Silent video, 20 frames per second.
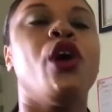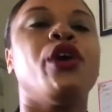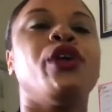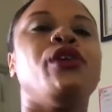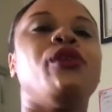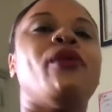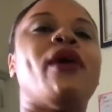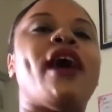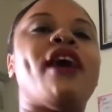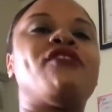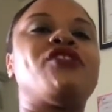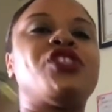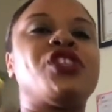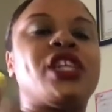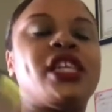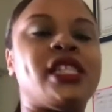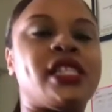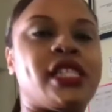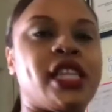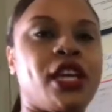You have to
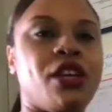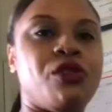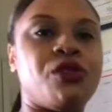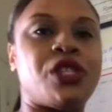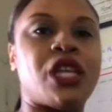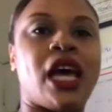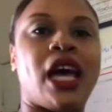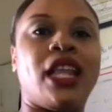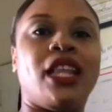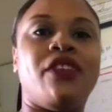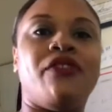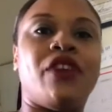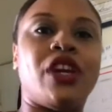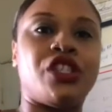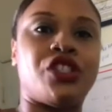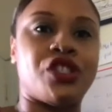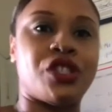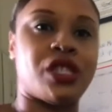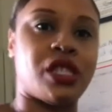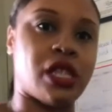continue to
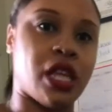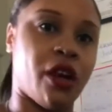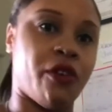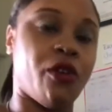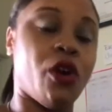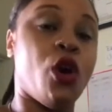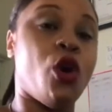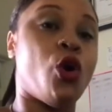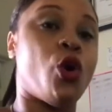elevate yourself,